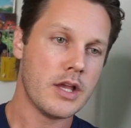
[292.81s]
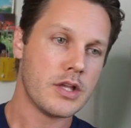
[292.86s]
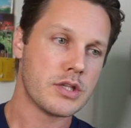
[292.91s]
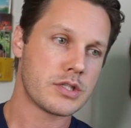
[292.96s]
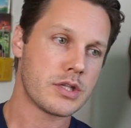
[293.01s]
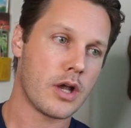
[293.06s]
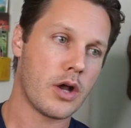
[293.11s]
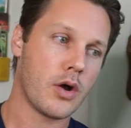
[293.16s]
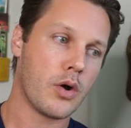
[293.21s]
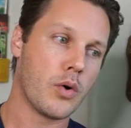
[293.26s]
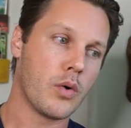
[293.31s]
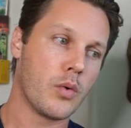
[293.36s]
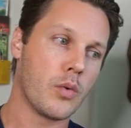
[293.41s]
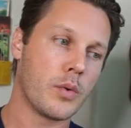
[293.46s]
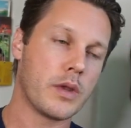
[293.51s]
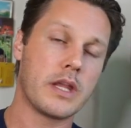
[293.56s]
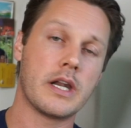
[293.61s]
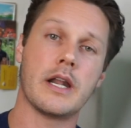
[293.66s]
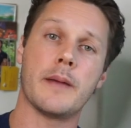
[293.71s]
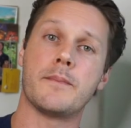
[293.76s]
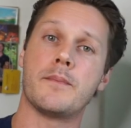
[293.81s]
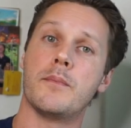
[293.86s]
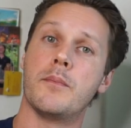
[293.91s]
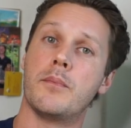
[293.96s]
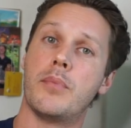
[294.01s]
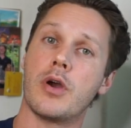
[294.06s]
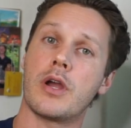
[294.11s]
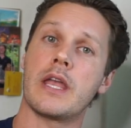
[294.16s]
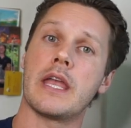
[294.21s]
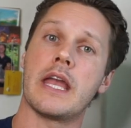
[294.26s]
So we ended up
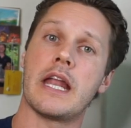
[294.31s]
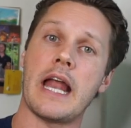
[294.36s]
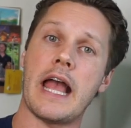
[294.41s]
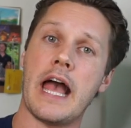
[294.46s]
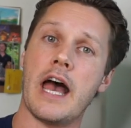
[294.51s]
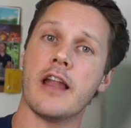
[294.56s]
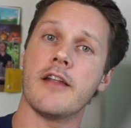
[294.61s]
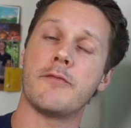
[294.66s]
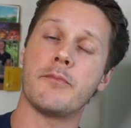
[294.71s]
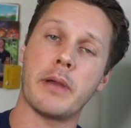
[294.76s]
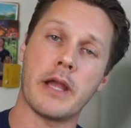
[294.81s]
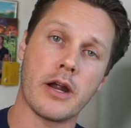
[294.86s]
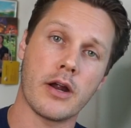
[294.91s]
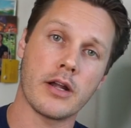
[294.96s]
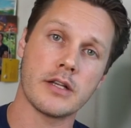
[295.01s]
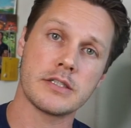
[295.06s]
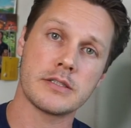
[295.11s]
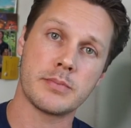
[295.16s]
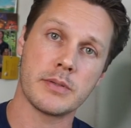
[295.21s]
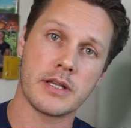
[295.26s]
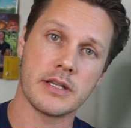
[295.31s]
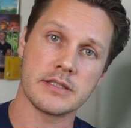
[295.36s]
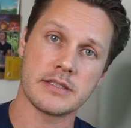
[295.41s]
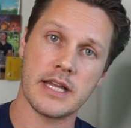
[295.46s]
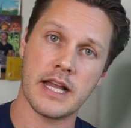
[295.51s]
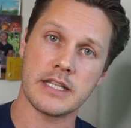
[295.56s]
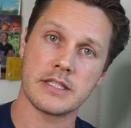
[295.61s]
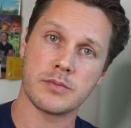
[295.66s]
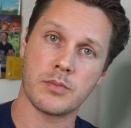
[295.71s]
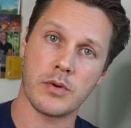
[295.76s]
booking it out of Paris because
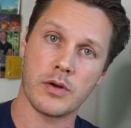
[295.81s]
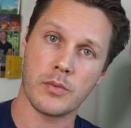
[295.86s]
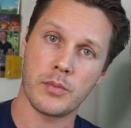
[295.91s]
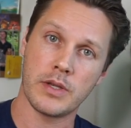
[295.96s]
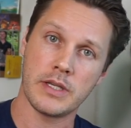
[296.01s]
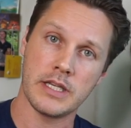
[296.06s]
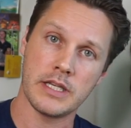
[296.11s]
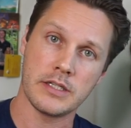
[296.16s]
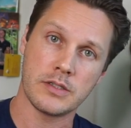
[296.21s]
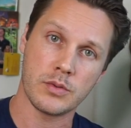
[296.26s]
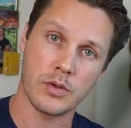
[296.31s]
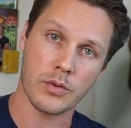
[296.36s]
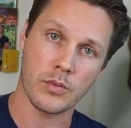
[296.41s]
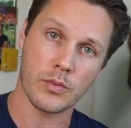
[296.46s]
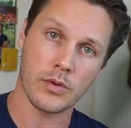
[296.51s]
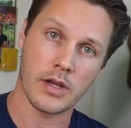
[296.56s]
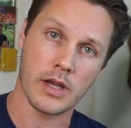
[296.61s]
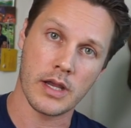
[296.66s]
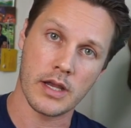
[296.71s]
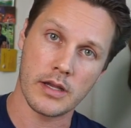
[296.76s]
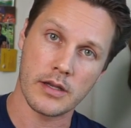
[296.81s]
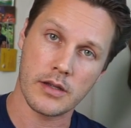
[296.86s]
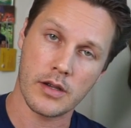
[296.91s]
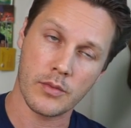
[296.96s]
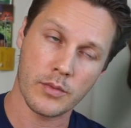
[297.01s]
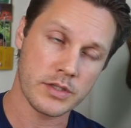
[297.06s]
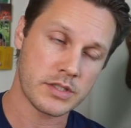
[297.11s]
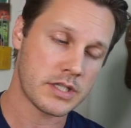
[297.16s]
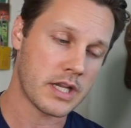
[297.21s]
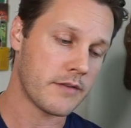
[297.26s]
that's where we needed to uh,
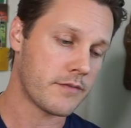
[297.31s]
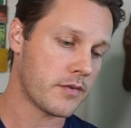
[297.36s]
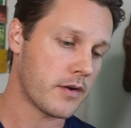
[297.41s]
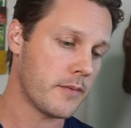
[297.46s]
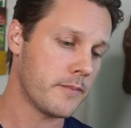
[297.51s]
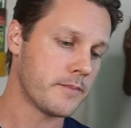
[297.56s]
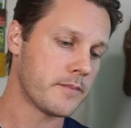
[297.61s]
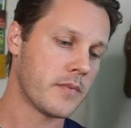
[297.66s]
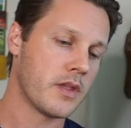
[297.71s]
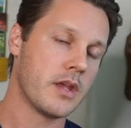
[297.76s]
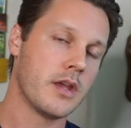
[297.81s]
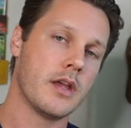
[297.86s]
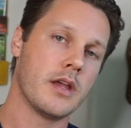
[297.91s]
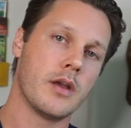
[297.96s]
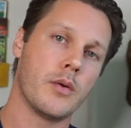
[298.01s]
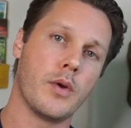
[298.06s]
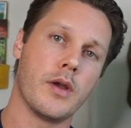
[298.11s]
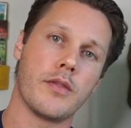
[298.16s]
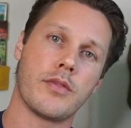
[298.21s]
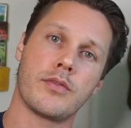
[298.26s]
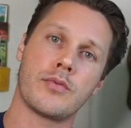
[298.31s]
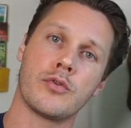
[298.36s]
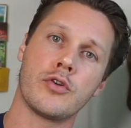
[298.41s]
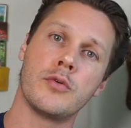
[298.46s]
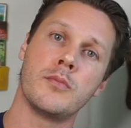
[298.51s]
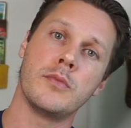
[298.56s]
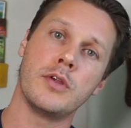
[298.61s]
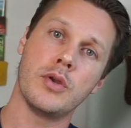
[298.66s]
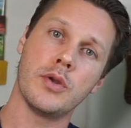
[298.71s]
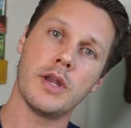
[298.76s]
originate from. It went
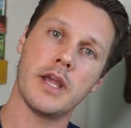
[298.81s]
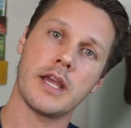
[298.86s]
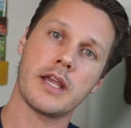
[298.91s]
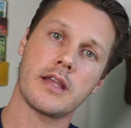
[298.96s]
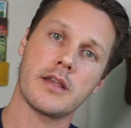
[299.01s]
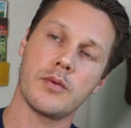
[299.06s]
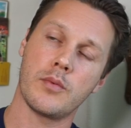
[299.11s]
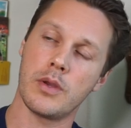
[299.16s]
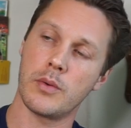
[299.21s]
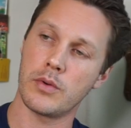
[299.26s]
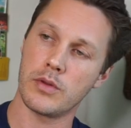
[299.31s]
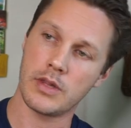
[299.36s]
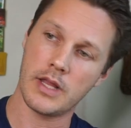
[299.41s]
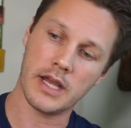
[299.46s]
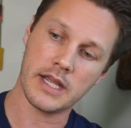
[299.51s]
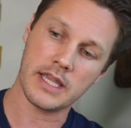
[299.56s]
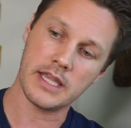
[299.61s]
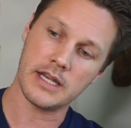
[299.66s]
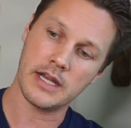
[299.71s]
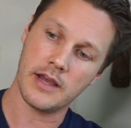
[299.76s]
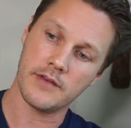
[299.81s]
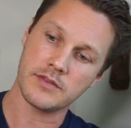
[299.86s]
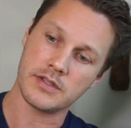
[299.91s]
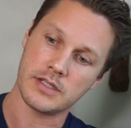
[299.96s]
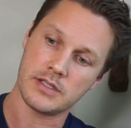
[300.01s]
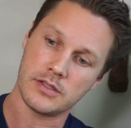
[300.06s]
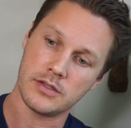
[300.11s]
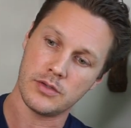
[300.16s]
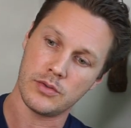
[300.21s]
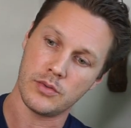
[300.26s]
through Munich. We were lucky enough
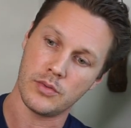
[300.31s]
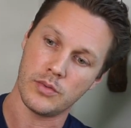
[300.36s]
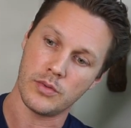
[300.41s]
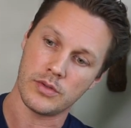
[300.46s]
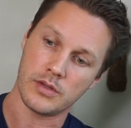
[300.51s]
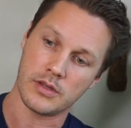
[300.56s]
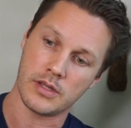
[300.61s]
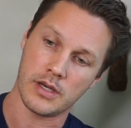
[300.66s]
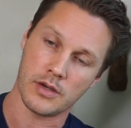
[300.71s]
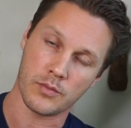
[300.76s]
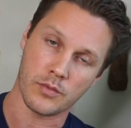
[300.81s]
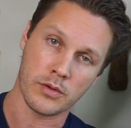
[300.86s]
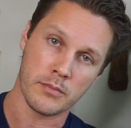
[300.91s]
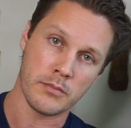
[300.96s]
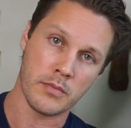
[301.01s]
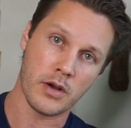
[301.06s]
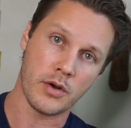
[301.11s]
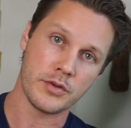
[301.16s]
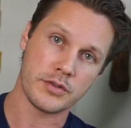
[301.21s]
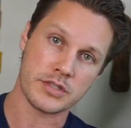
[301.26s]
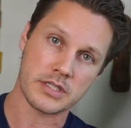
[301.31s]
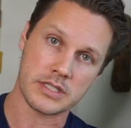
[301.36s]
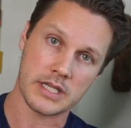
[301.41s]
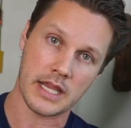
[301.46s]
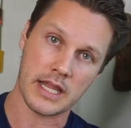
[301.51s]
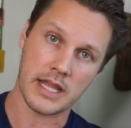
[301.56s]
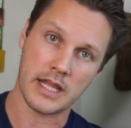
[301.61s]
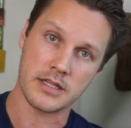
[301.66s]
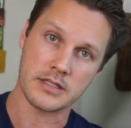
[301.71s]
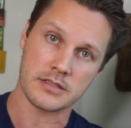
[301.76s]
to do the remote
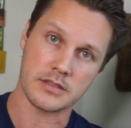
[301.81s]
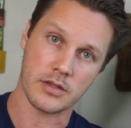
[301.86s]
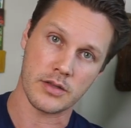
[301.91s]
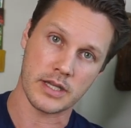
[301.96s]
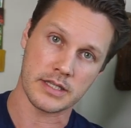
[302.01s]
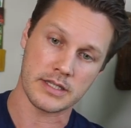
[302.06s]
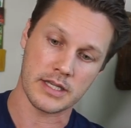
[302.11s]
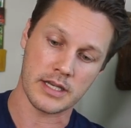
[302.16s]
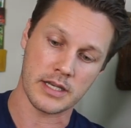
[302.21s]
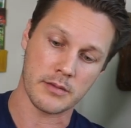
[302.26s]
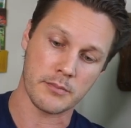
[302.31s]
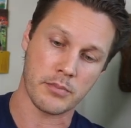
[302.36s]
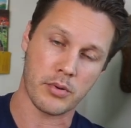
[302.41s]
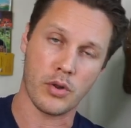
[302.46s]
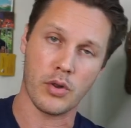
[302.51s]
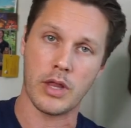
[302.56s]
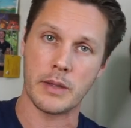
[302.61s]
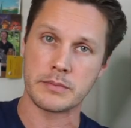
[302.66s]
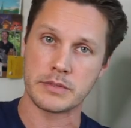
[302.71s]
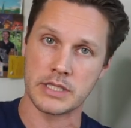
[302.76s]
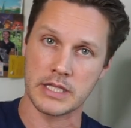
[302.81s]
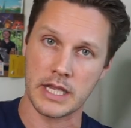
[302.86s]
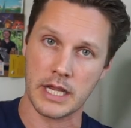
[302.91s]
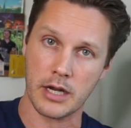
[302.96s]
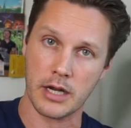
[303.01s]
stand, so like they didn't pull up to the